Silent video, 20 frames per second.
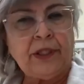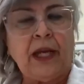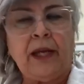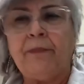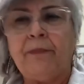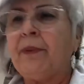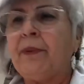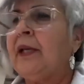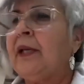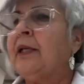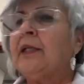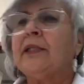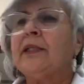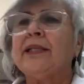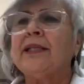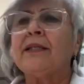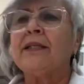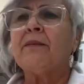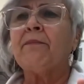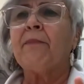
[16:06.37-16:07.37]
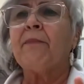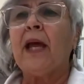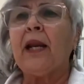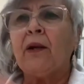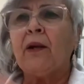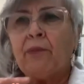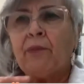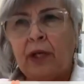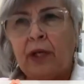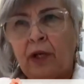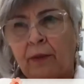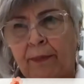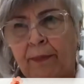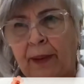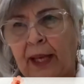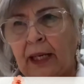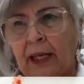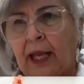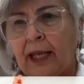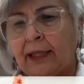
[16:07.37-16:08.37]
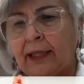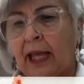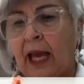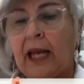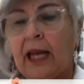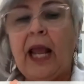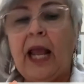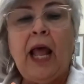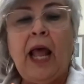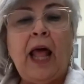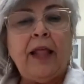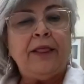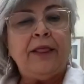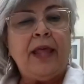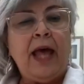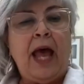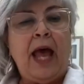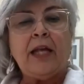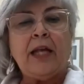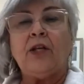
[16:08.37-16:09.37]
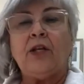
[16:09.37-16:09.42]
typing, it doesn't matter when you're bent like that, that